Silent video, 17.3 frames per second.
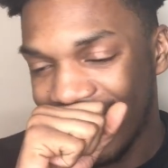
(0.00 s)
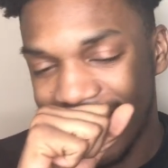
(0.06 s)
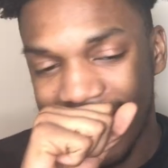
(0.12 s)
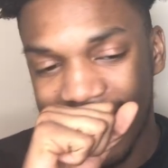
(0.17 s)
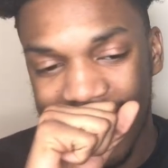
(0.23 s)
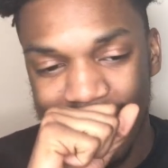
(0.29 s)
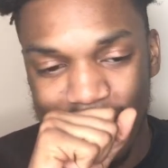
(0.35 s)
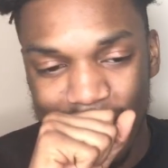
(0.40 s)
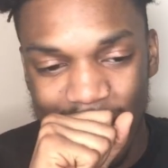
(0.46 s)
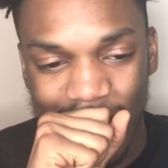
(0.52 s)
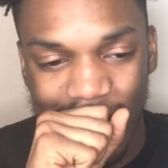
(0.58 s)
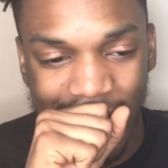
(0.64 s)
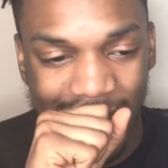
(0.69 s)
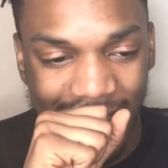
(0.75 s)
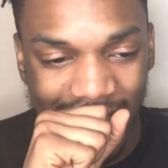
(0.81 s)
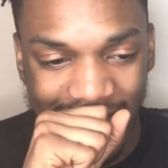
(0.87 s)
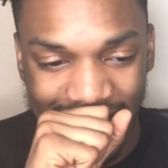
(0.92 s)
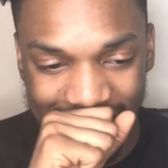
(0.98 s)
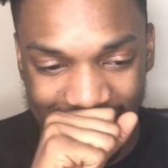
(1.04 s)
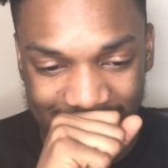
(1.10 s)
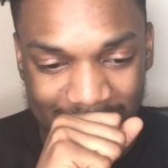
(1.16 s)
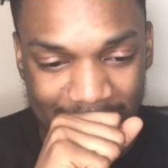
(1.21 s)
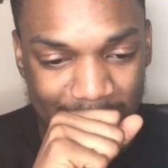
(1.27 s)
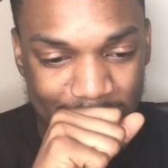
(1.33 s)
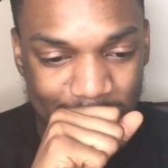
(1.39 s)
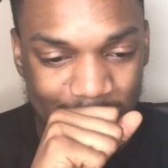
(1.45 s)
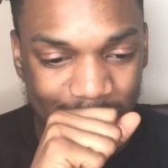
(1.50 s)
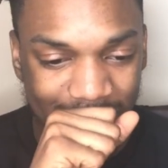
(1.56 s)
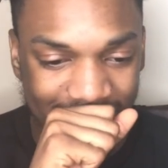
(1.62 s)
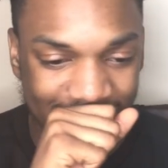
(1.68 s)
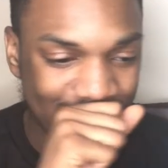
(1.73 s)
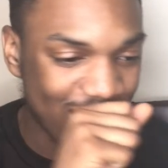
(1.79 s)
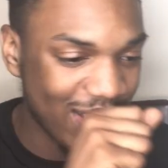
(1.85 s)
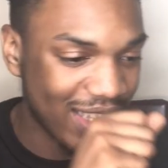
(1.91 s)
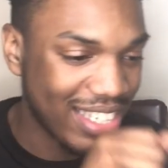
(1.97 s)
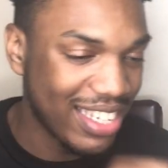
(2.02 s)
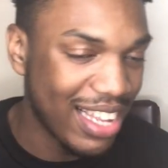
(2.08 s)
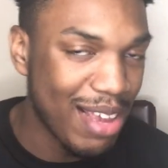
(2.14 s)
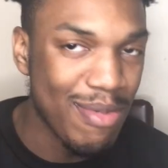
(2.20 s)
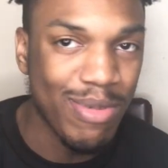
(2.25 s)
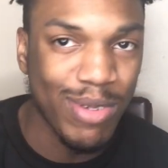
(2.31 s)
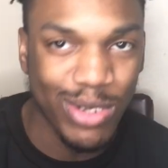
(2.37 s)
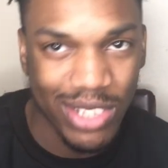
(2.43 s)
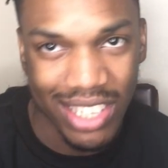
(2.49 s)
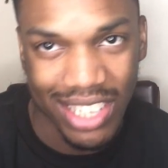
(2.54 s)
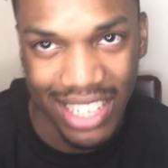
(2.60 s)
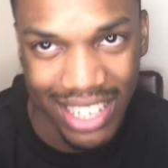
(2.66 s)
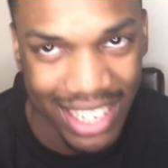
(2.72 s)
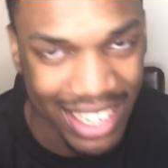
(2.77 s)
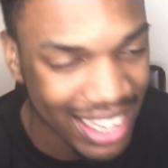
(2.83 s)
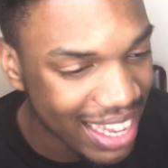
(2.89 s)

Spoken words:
Come on. Come on, Chris Stapleton.